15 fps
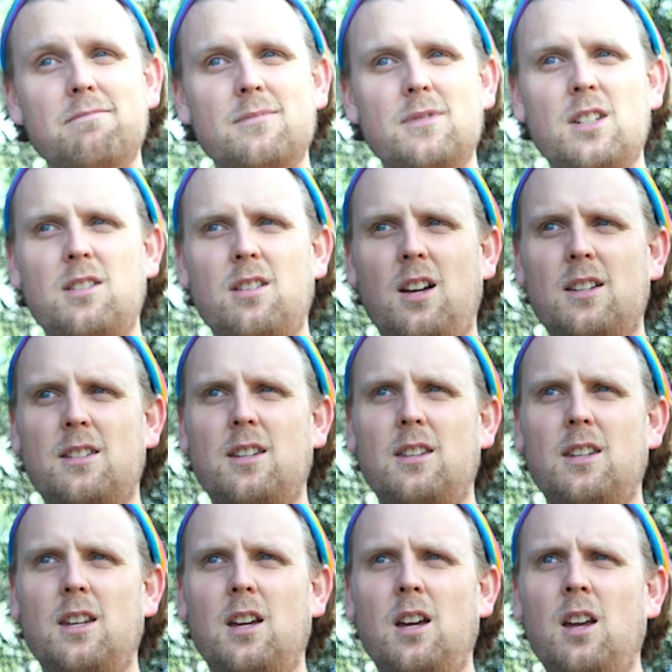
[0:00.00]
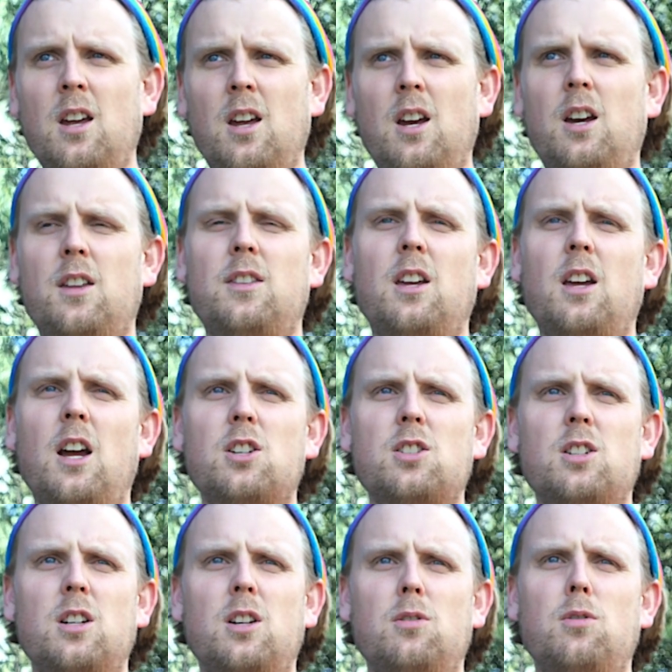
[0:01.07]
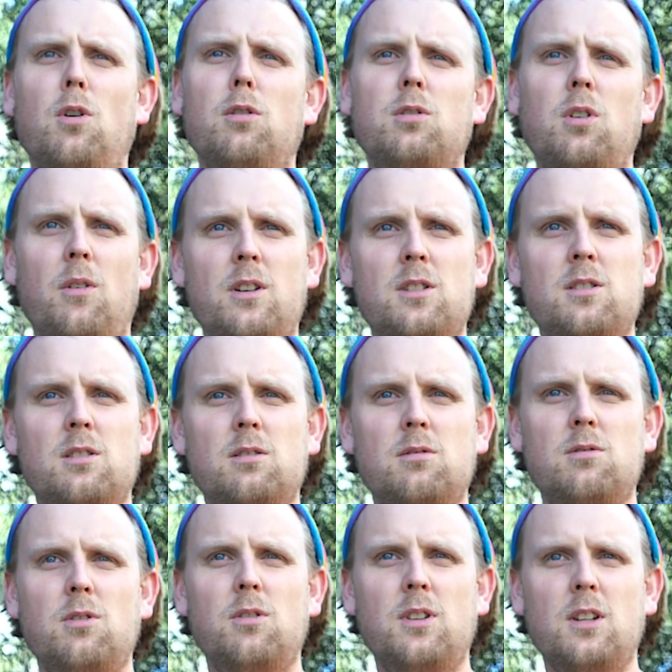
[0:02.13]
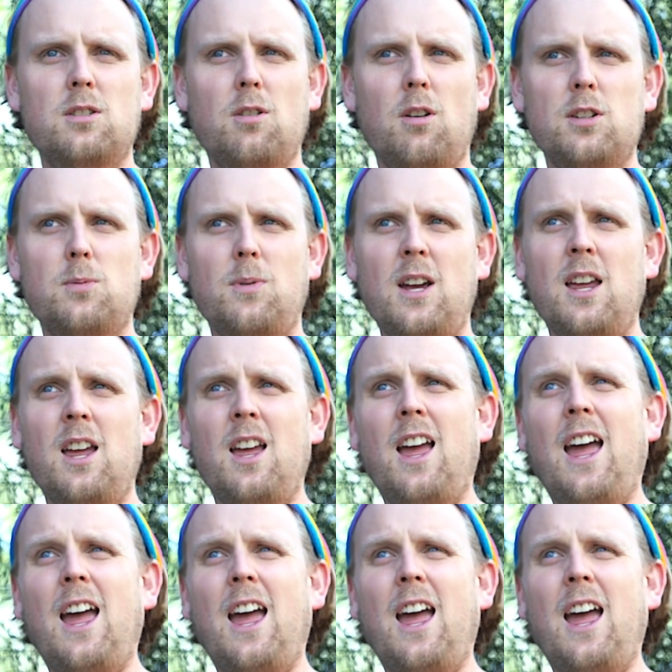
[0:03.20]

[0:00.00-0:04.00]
decides that they actually are not going to do things God's way